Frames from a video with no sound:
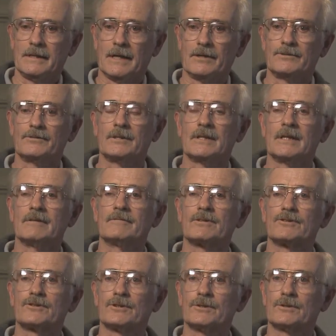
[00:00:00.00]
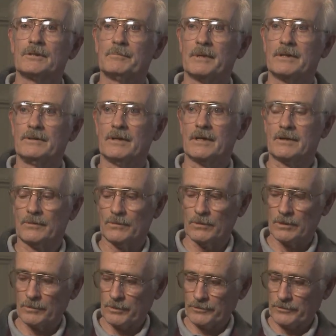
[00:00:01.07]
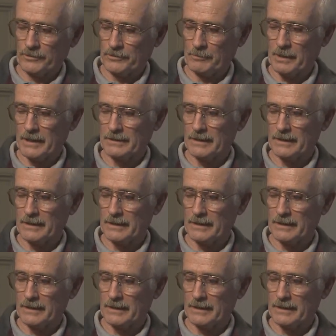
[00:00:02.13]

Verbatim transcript: I still have a shirt that my daughter wore when she was about